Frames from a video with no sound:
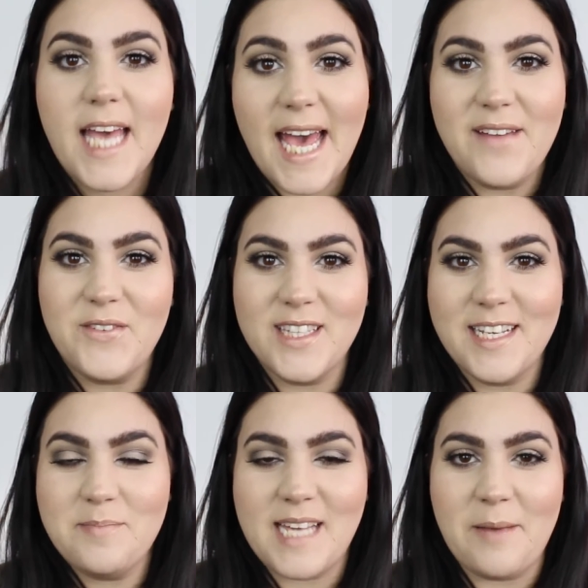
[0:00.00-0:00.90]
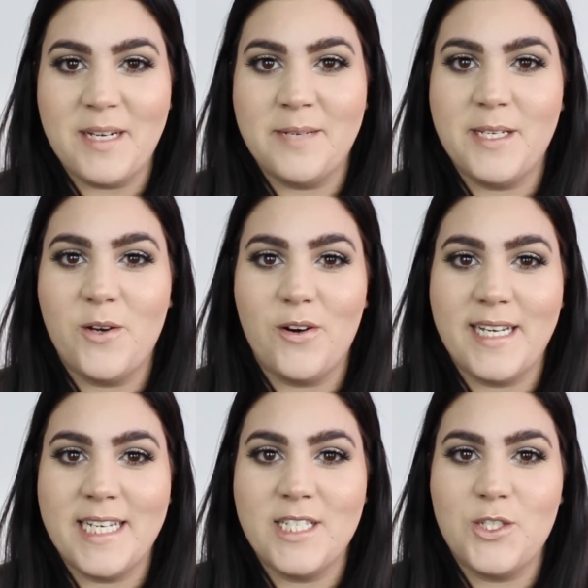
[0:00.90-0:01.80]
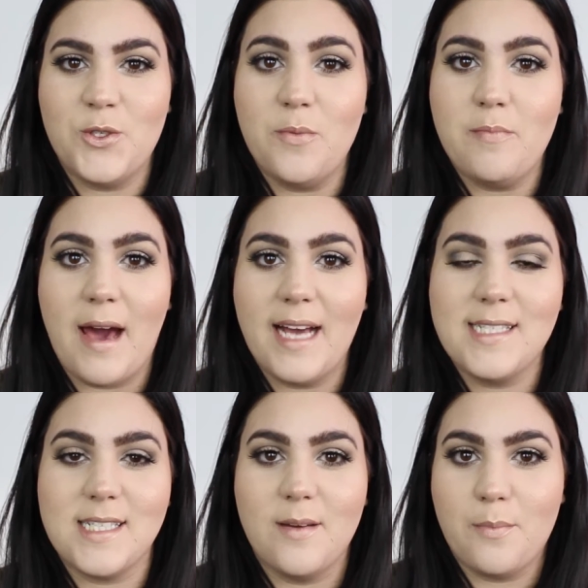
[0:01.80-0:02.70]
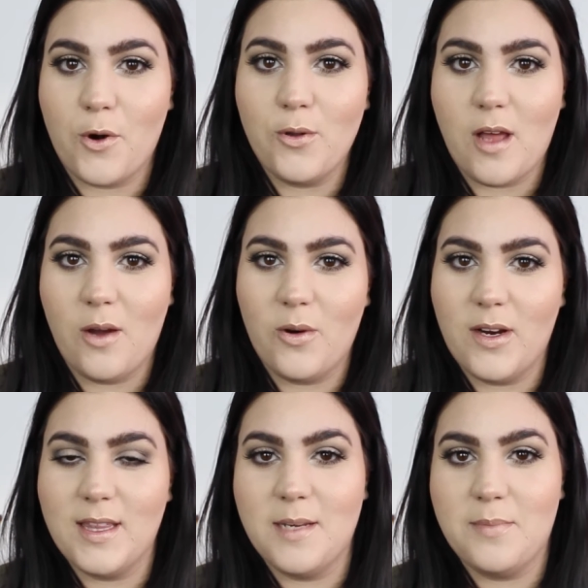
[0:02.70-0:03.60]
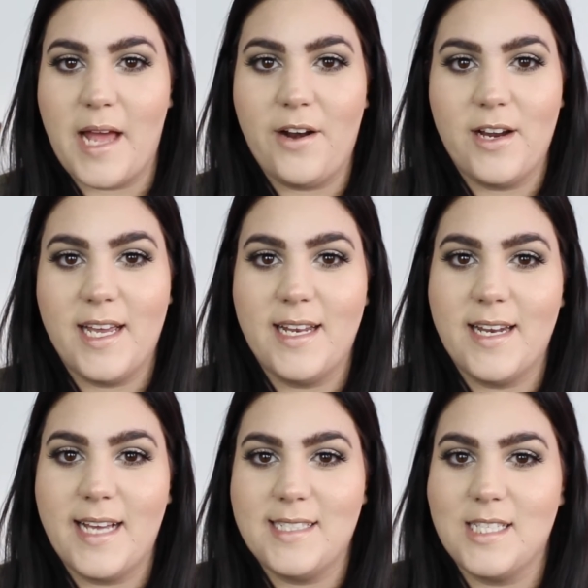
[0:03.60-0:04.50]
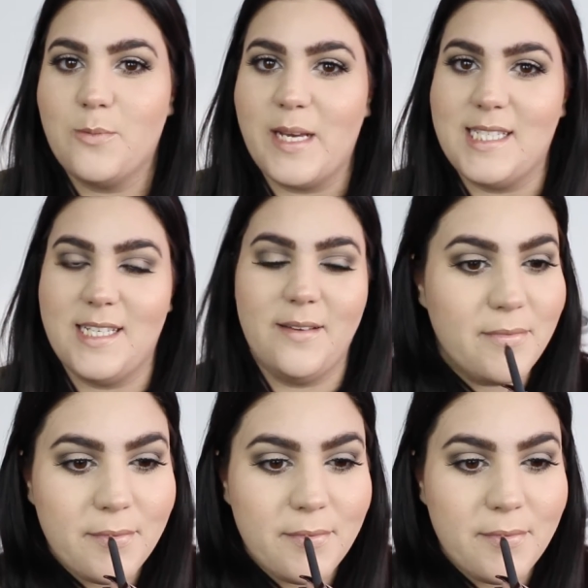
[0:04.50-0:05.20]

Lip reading: And for lips, I'm going to be going into MAC's Pro Longwear Lip Liner in Nice and Spicy.